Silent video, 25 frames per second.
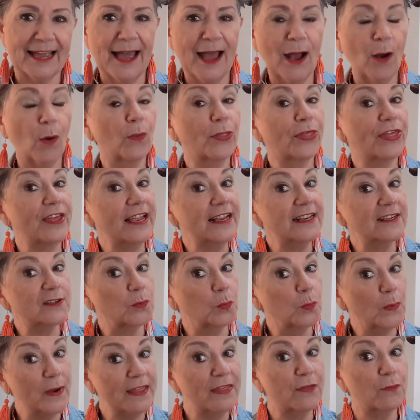or things
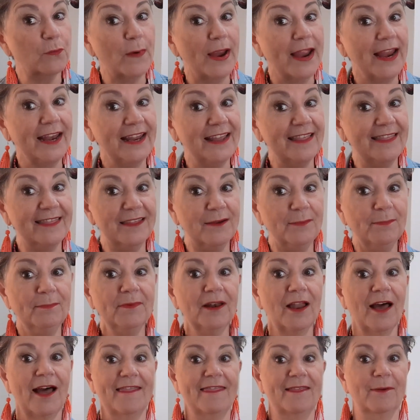with red in them,
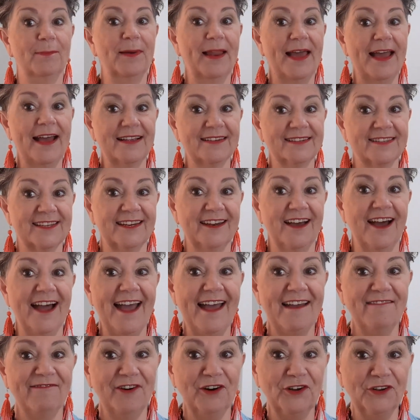like the blouse that I
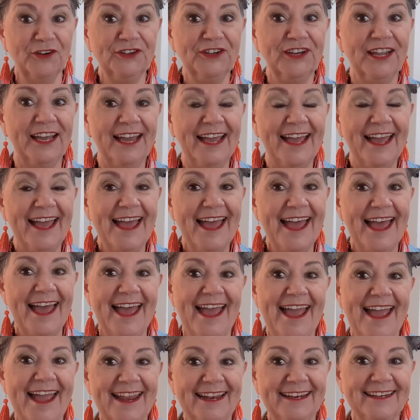have on.
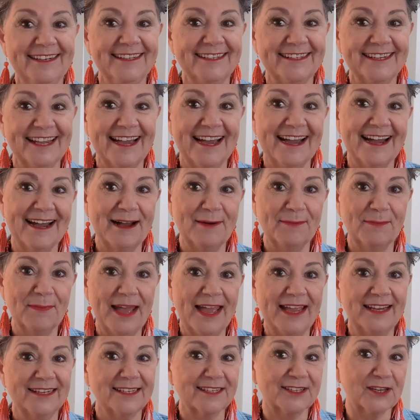And
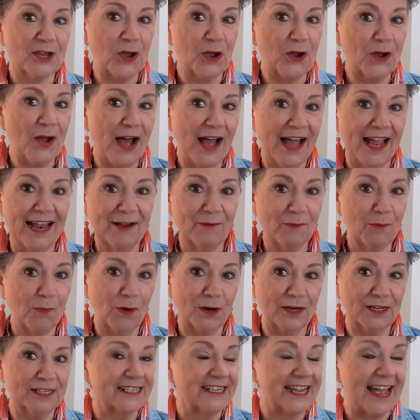so I
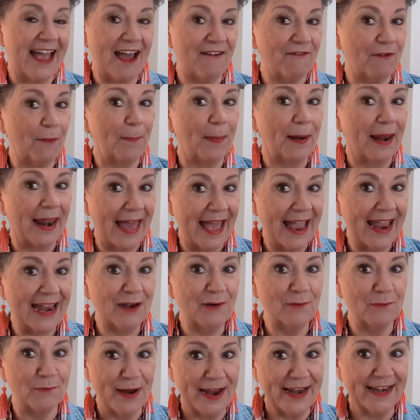wanted to have a
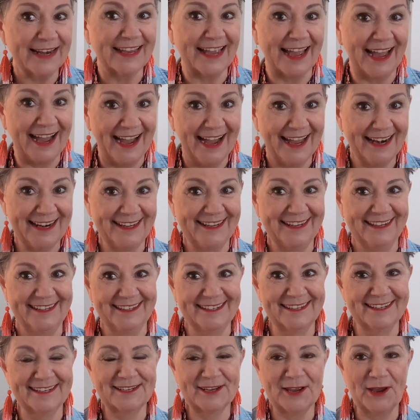plain red
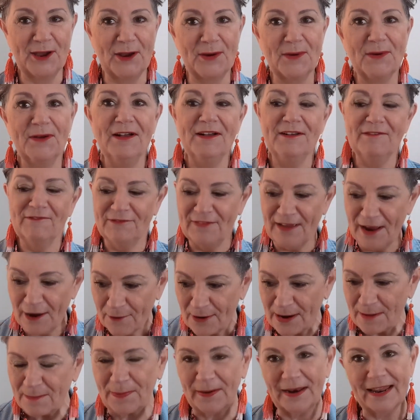cardigan. So
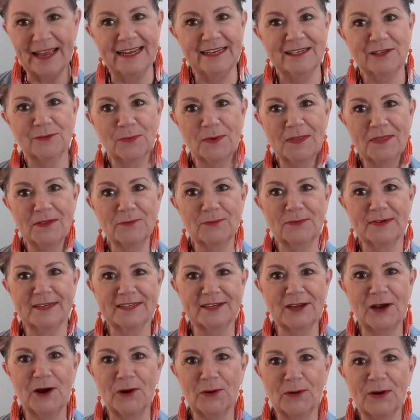very pleased with the
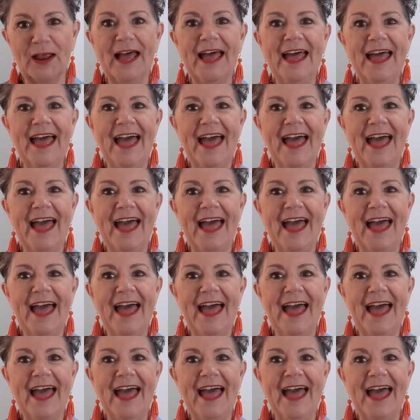result